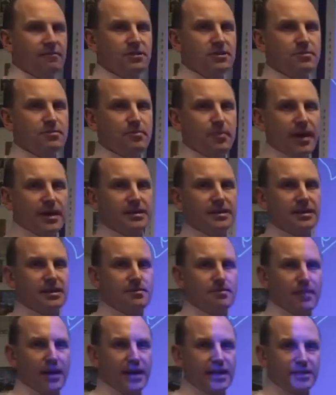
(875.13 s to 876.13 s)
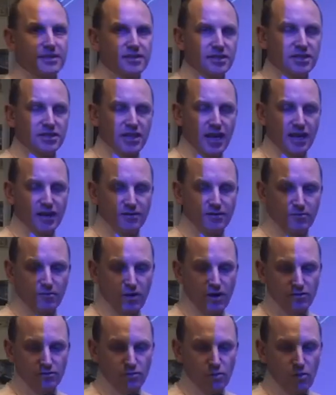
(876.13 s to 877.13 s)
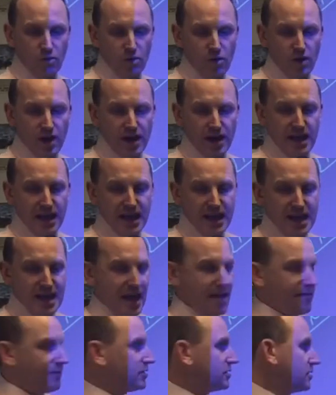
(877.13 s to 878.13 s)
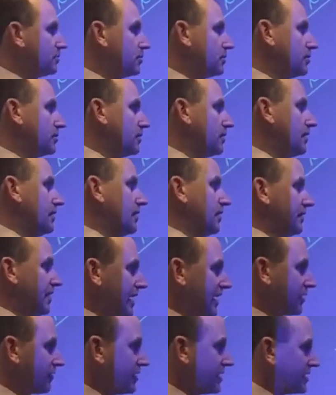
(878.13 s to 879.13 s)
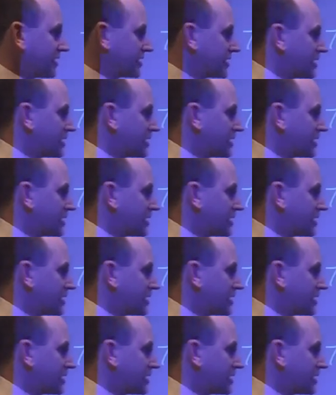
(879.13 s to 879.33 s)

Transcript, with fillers: which basically makes the Second World War inevitable. They agreed to